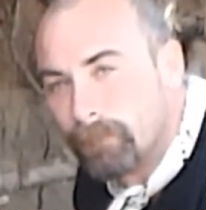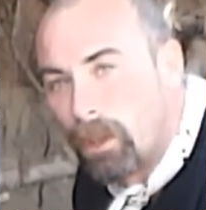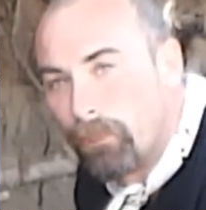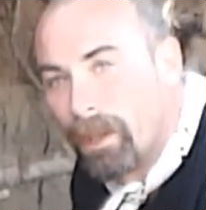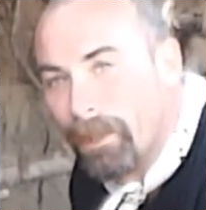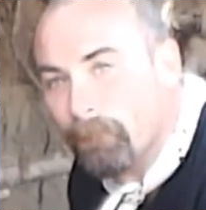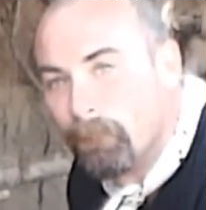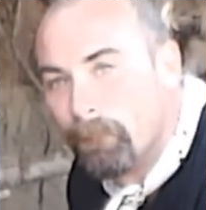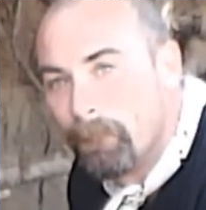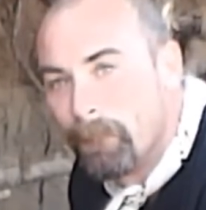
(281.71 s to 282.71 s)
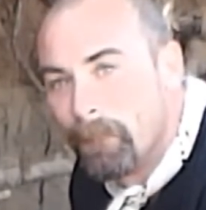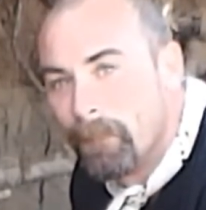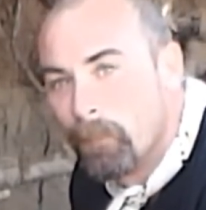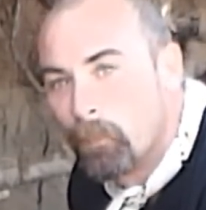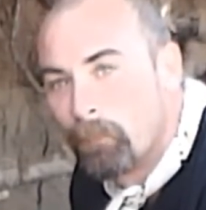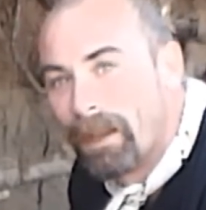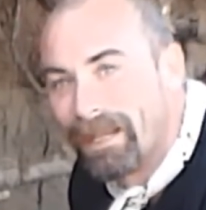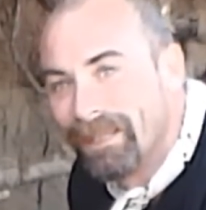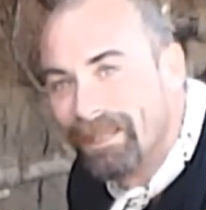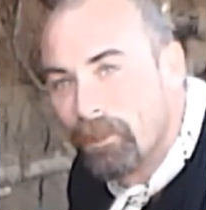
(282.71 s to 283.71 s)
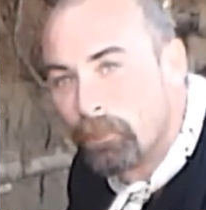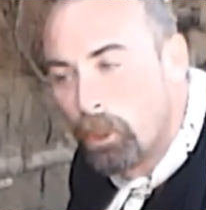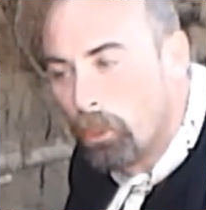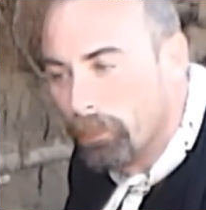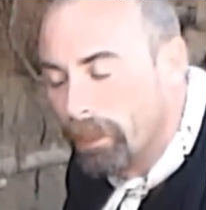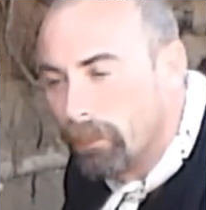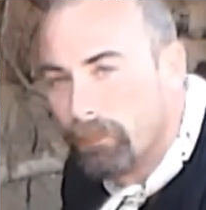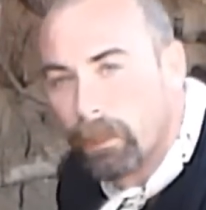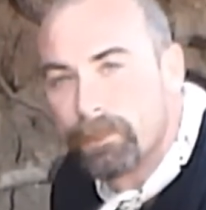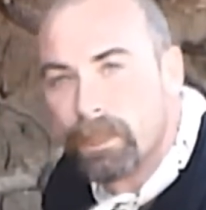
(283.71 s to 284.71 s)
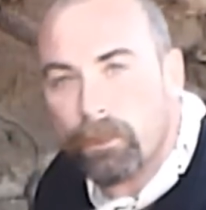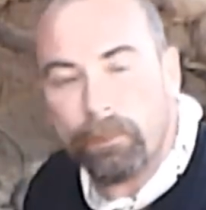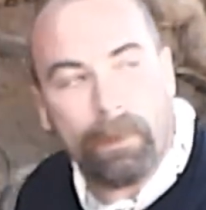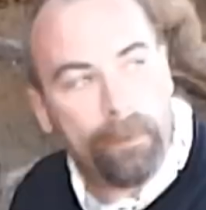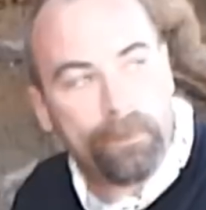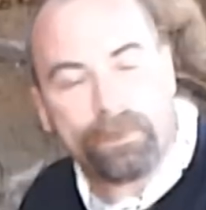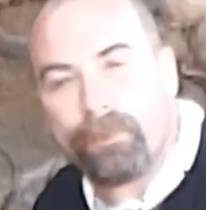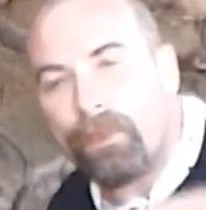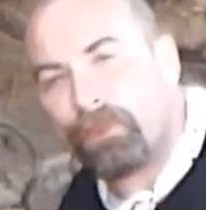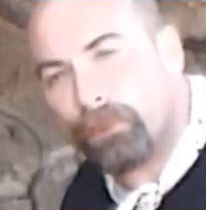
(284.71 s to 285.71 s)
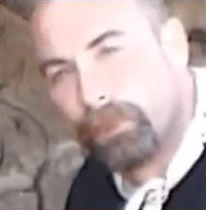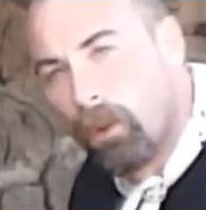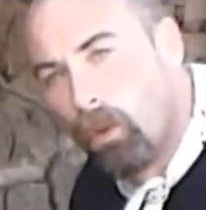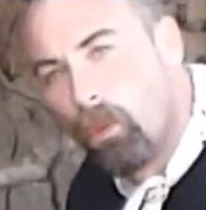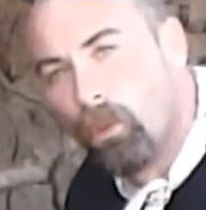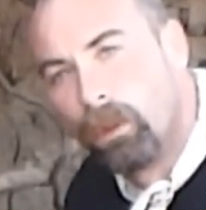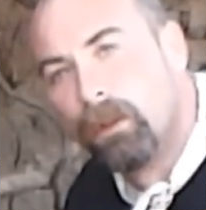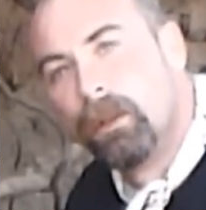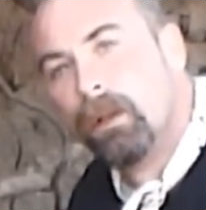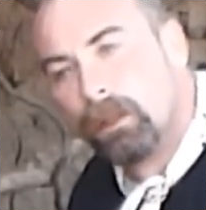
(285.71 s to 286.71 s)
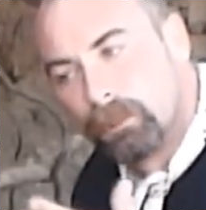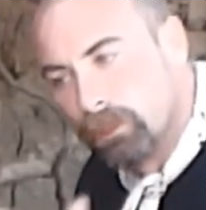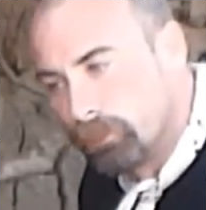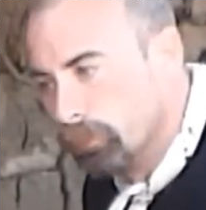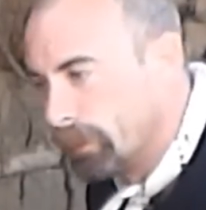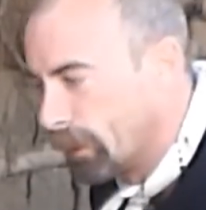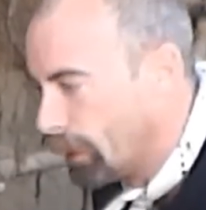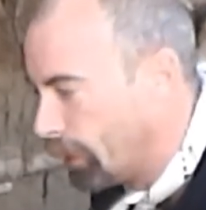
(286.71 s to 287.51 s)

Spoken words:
All right, we're back in the other hole now that I was telling you about. This is the third hole, congruent in